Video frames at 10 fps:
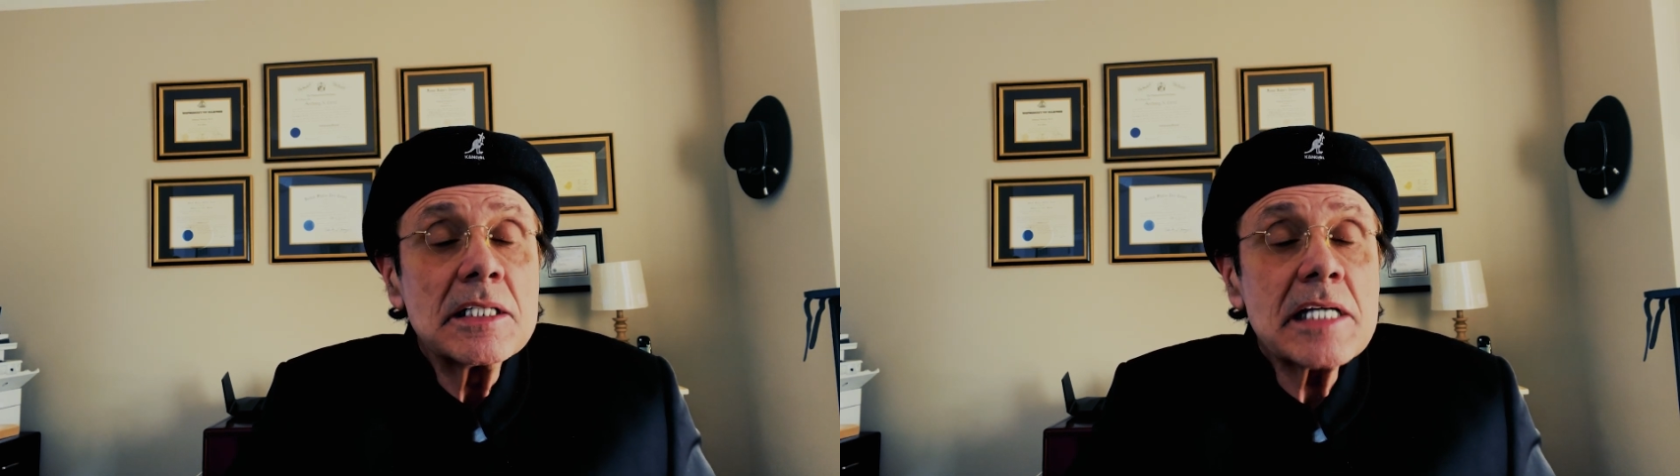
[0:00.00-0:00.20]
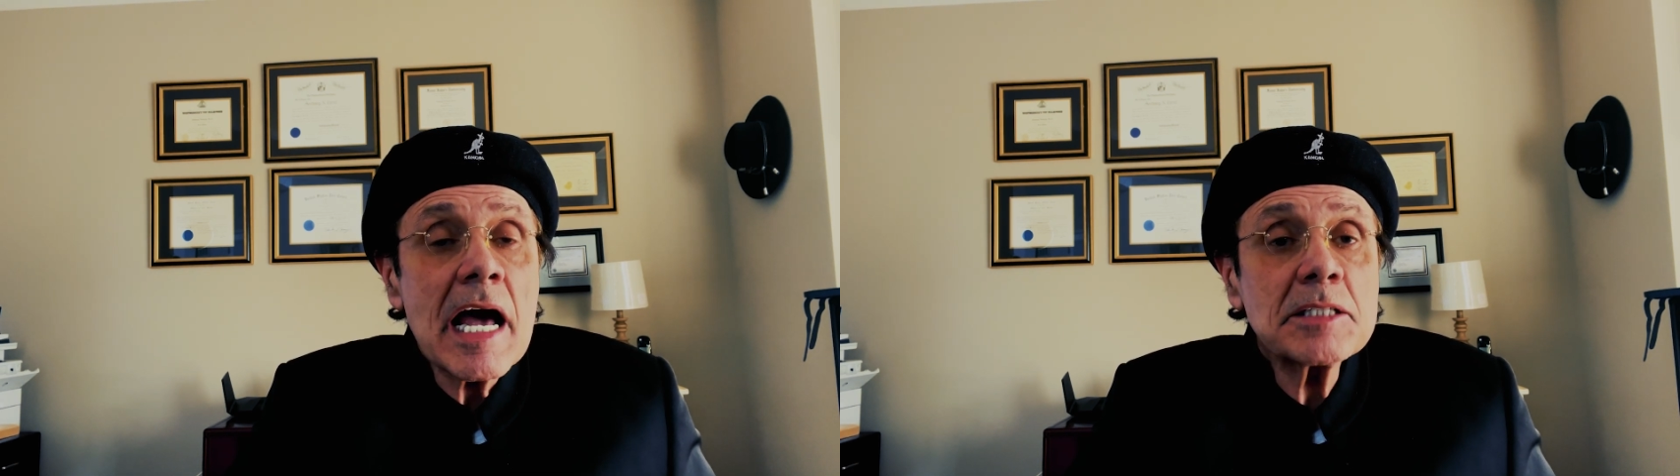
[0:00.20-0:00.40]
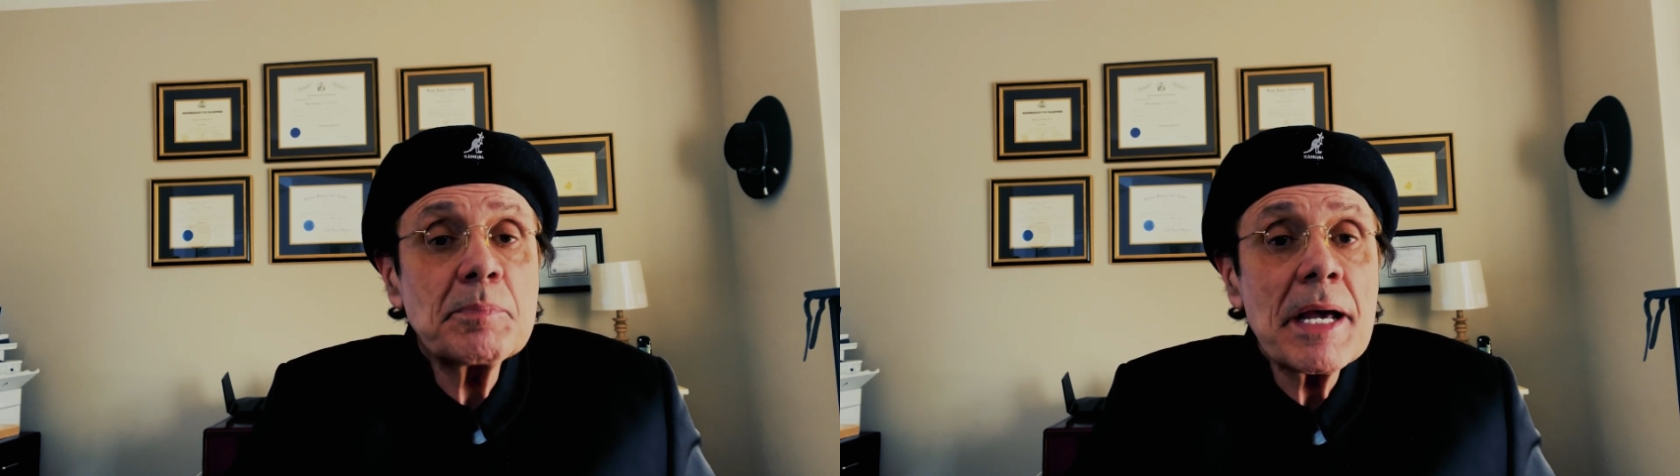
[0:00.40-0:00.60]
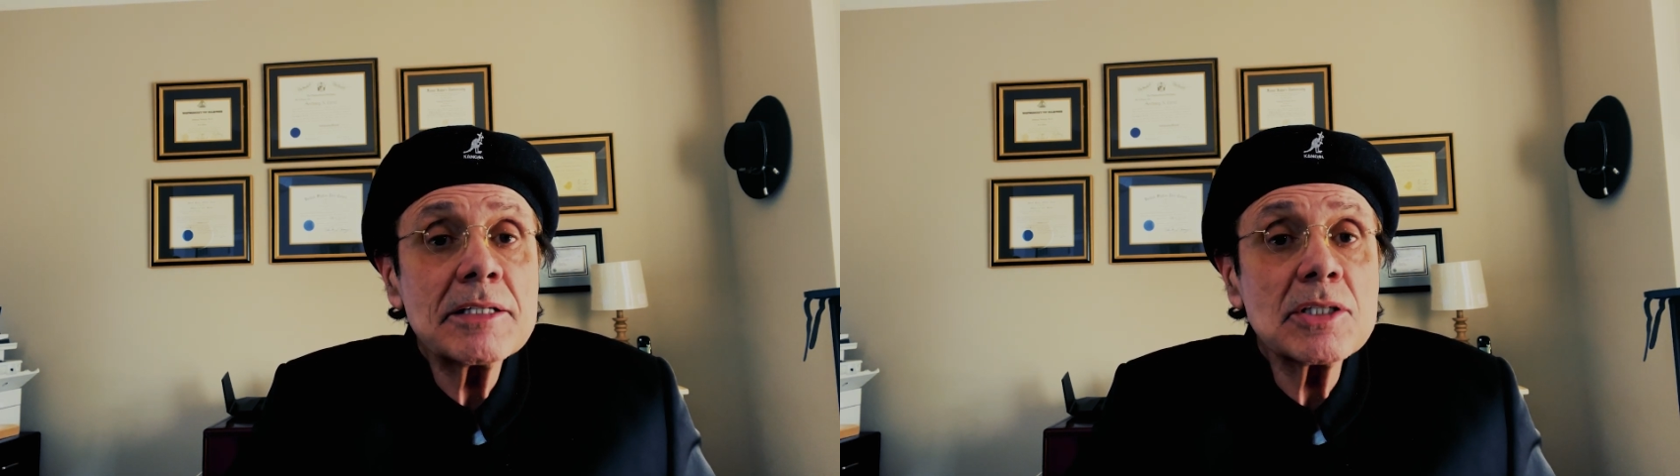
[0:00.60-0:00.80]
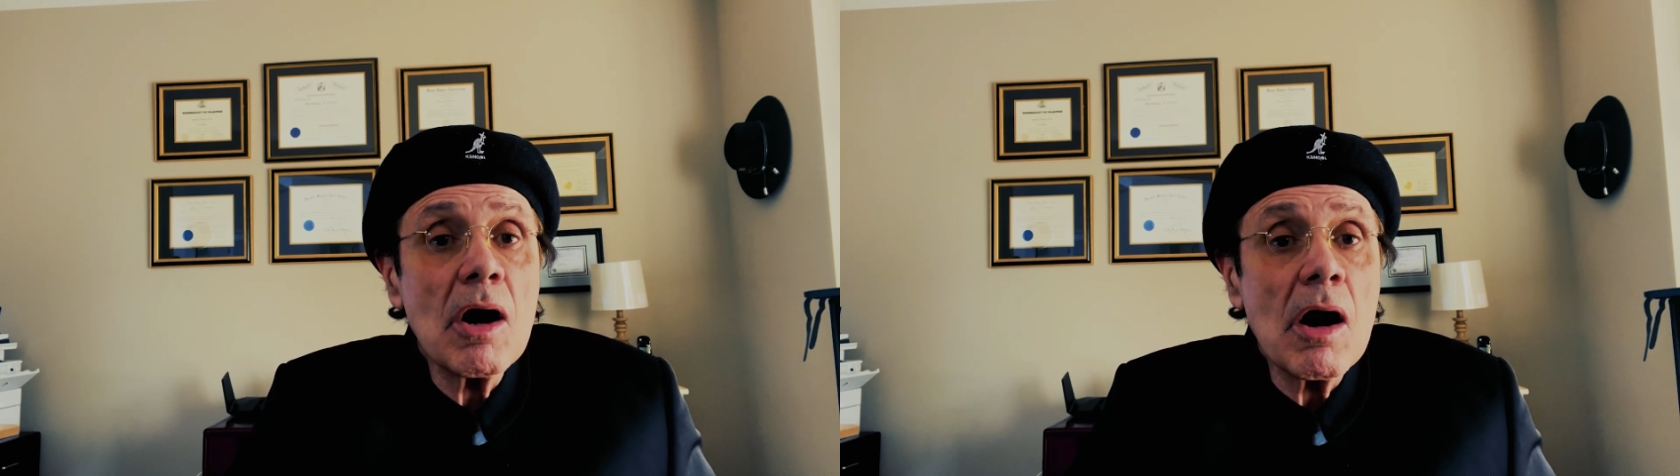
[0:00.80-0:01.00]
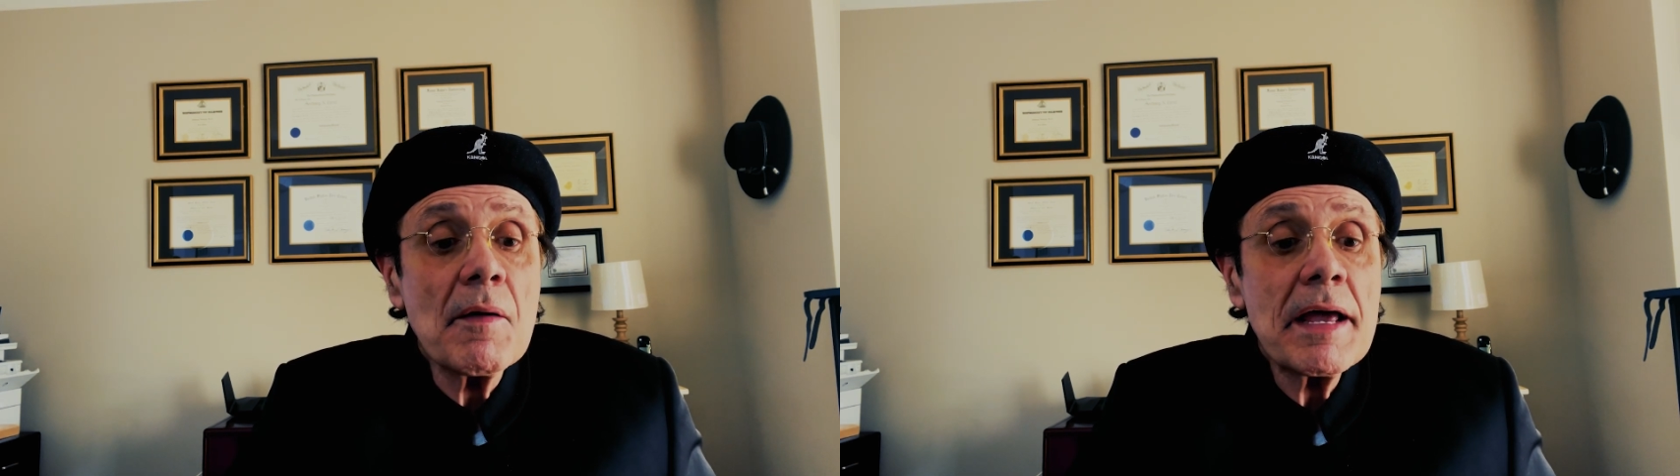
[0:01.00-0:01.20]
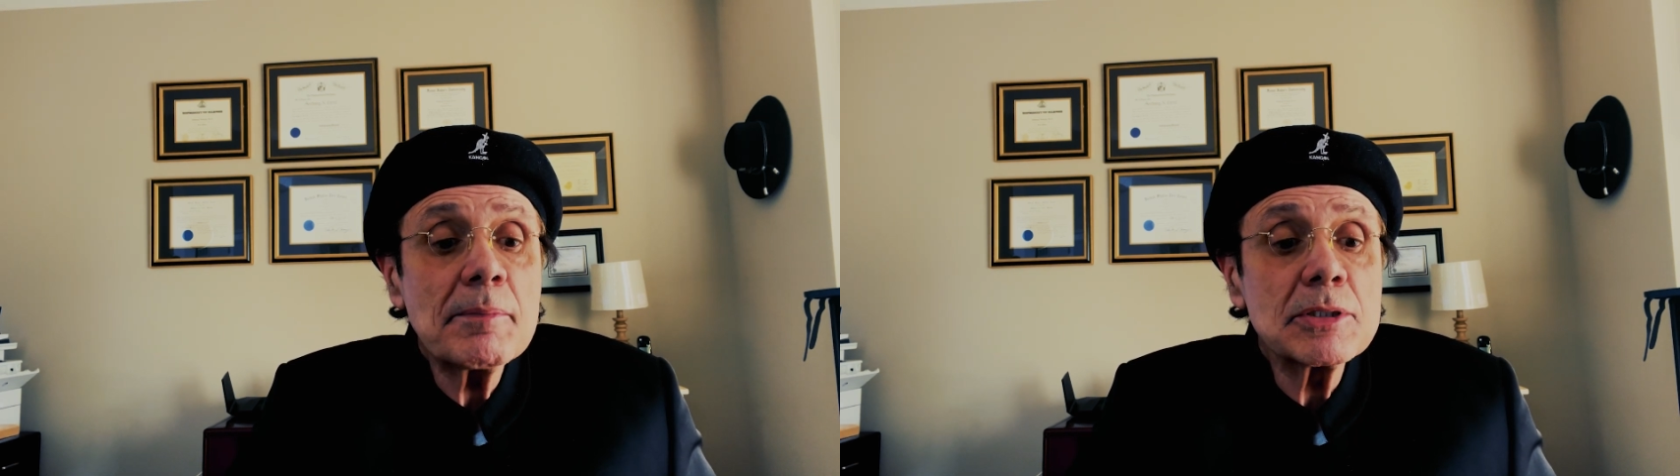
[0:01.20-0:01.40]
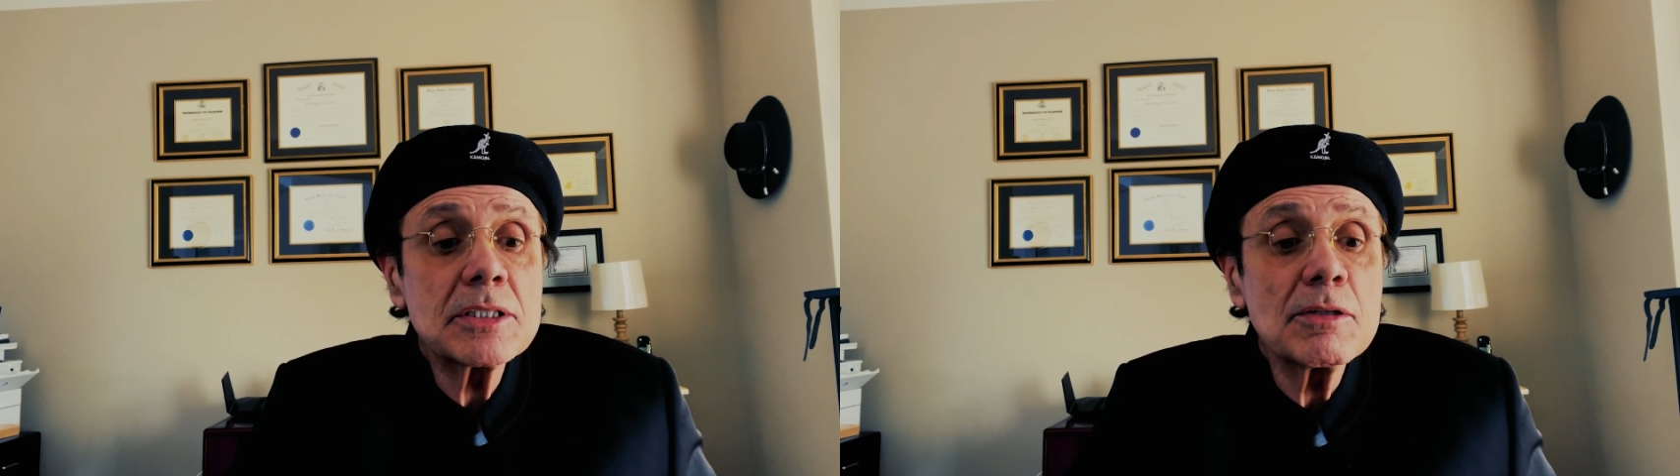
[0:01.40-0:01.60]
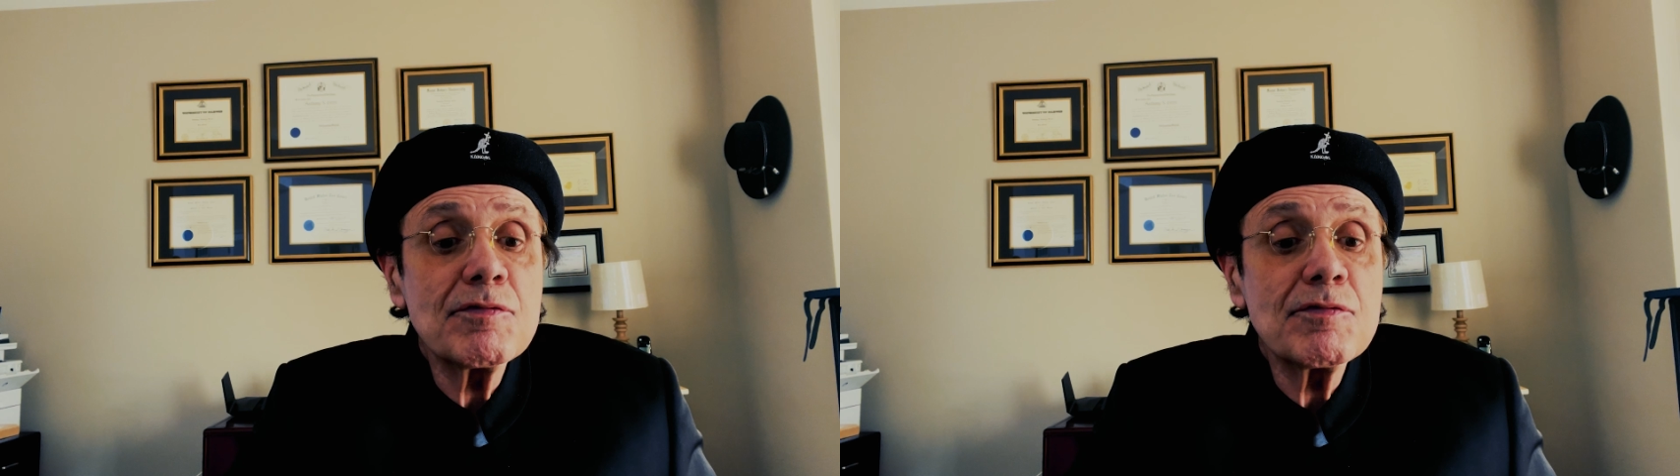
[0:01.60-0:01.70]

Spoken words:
taxpayers are able to